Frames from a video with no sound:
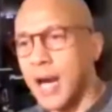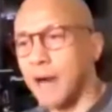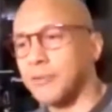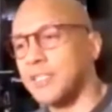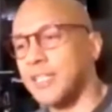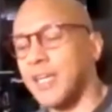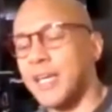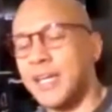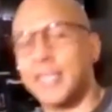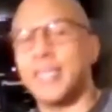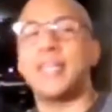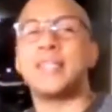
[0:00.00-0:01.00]
I would say
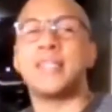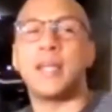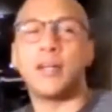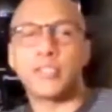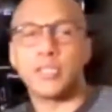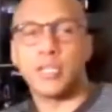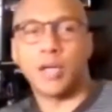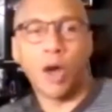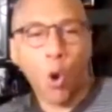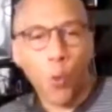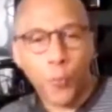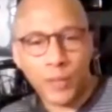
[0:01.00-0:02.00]
that King Delta
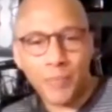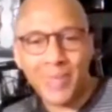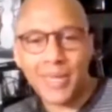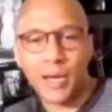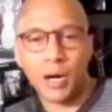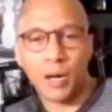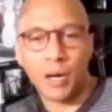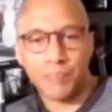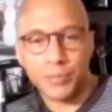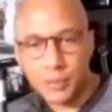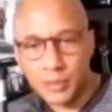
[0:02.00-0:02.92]
opened me up